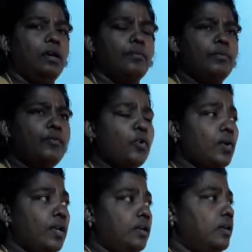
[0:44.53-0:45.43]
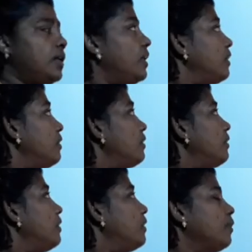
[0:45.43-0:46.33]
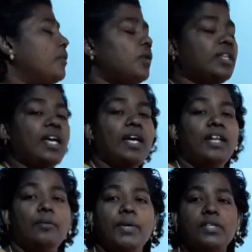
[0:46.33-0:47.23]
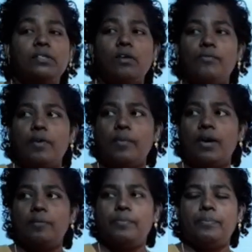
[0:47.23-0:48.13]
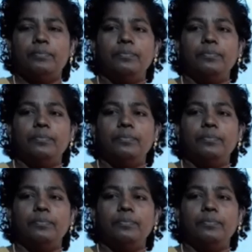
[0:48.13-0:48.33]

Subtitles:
Before learning about the elements of a map,